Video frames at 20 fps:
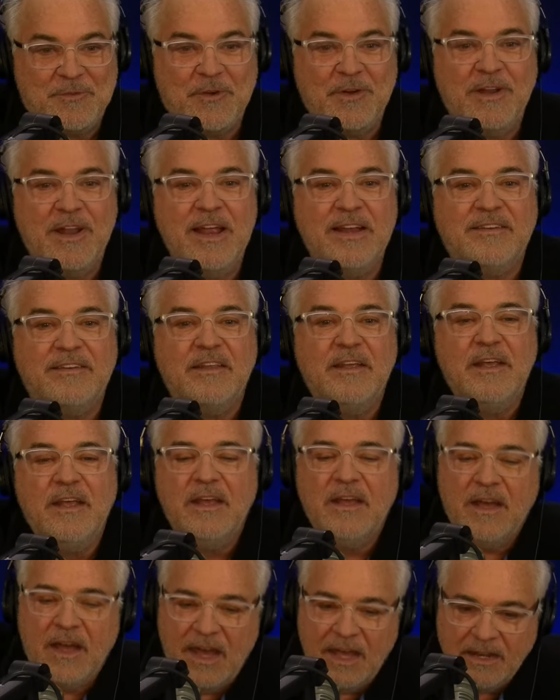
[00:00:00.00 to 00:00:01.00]
for Lent.
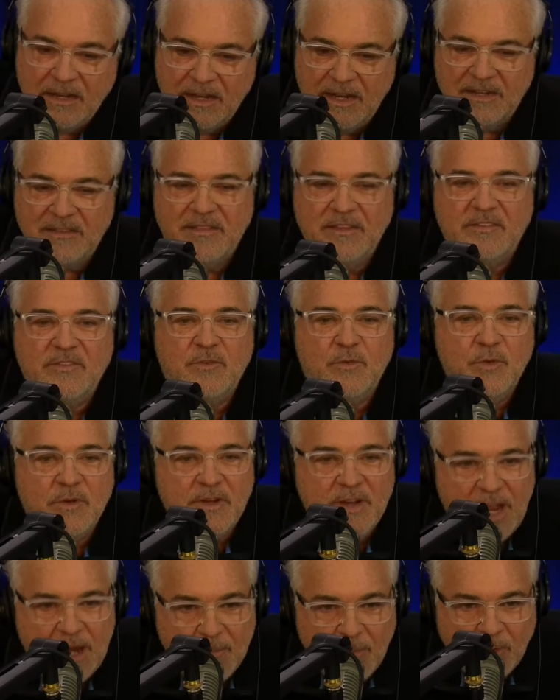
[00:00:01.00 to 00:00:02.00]
I lent this to a
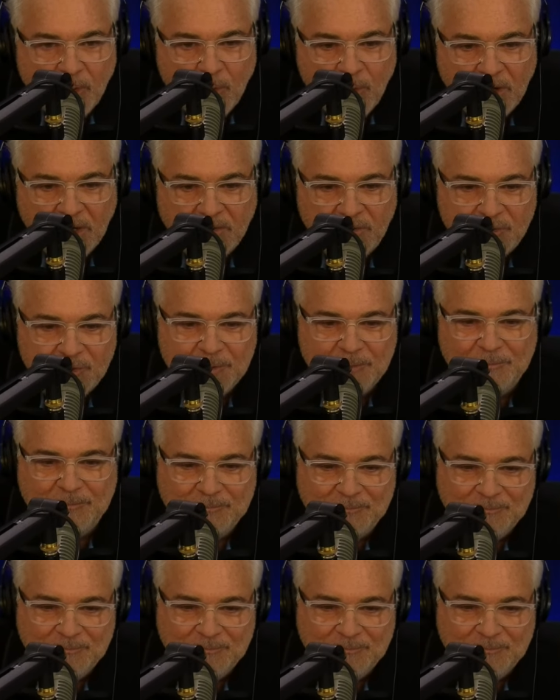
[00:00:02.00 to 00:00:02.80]
neighbor once.